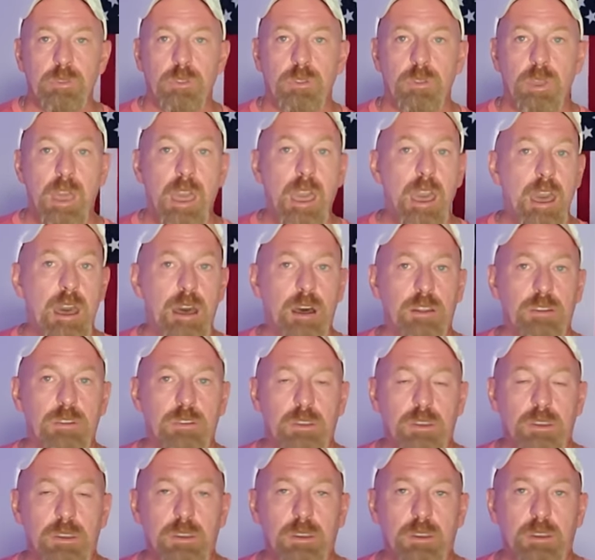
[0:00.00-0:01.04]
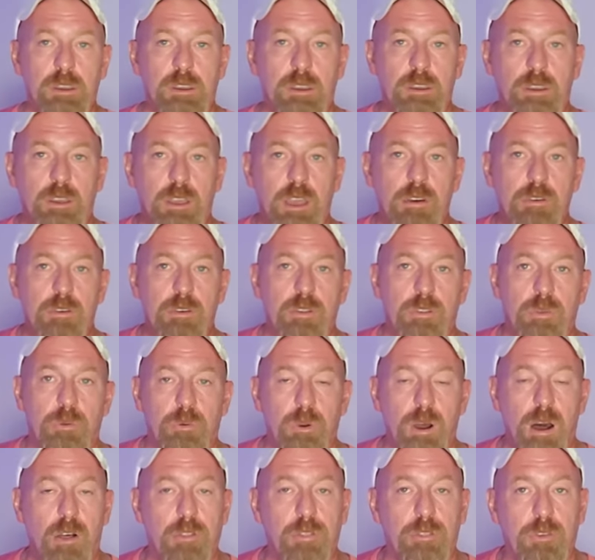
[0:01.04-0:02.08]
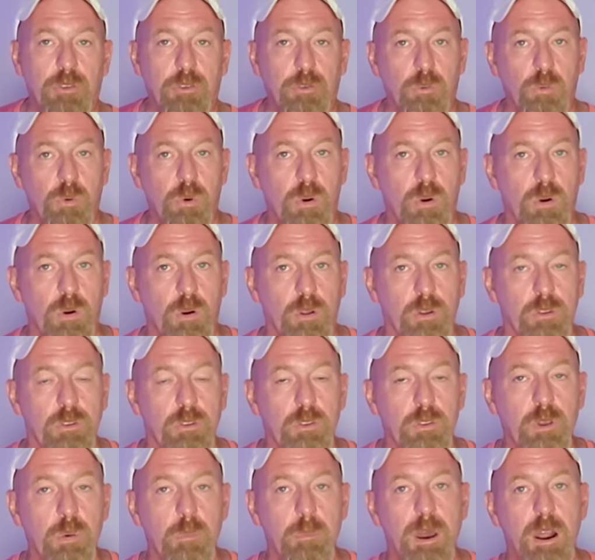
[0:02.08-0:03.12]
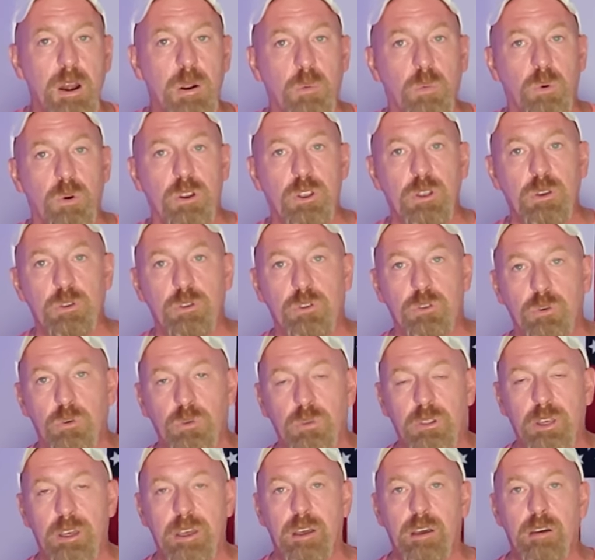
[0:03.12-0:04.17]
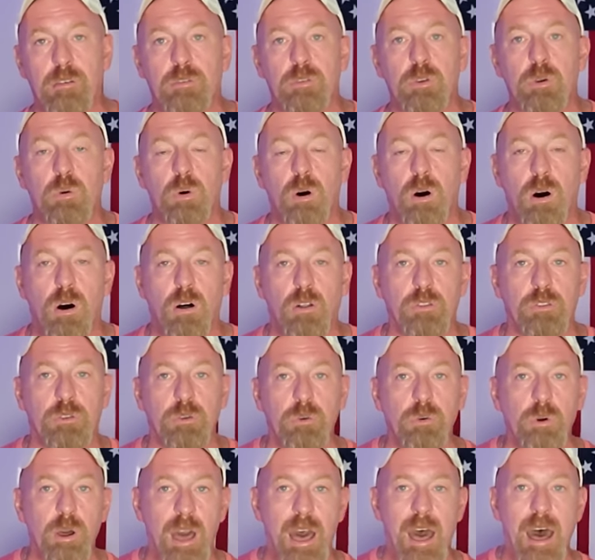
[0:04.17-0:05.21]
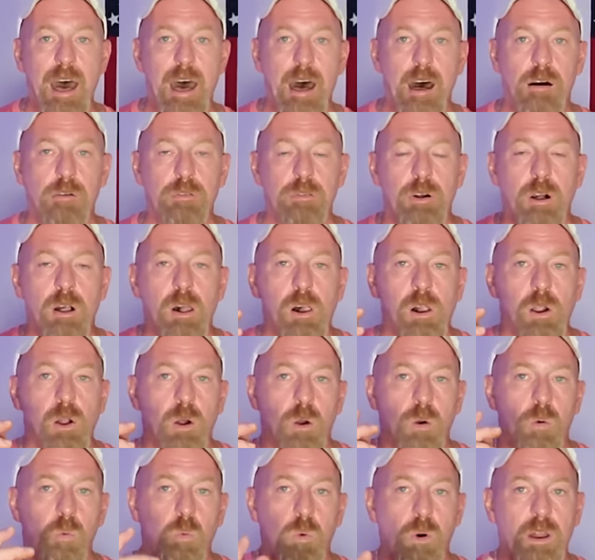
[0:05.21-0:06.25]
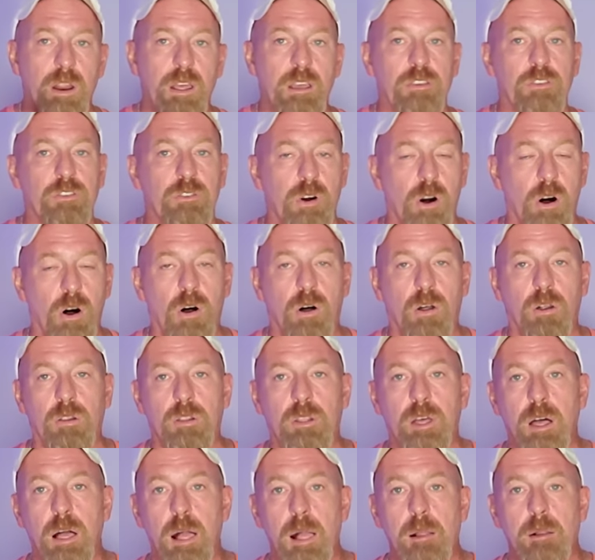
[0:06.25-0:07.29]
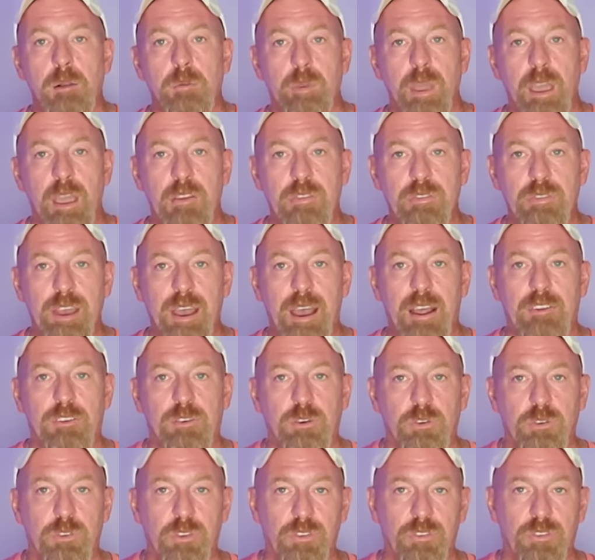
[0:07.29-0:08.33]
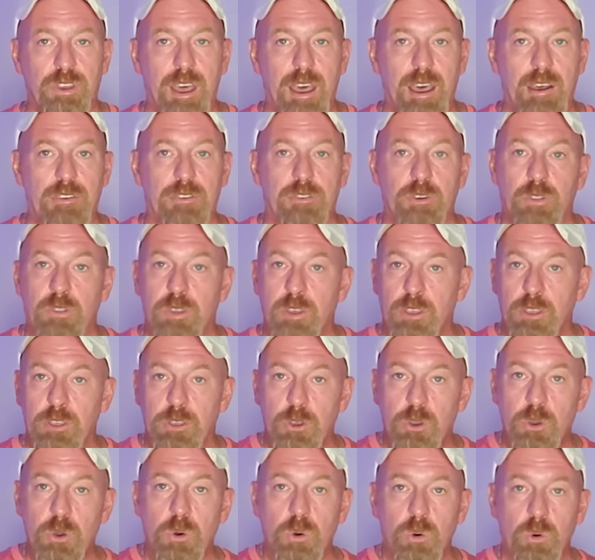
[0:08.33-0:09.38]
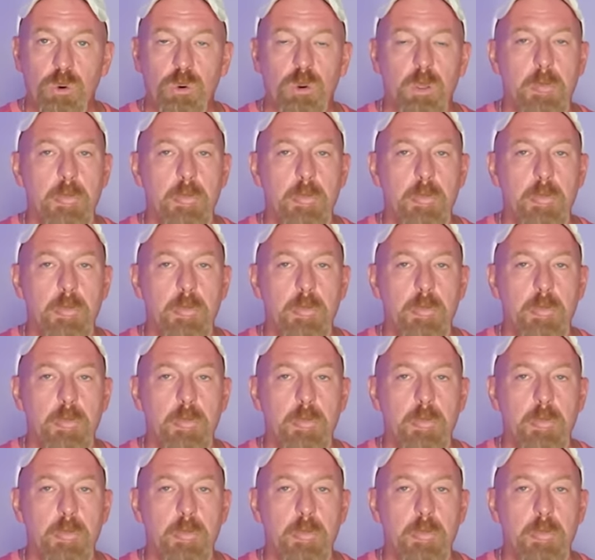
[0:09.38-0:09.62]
and even throughout this world. No matter where you do live, you all do have what is called a natural disaster that you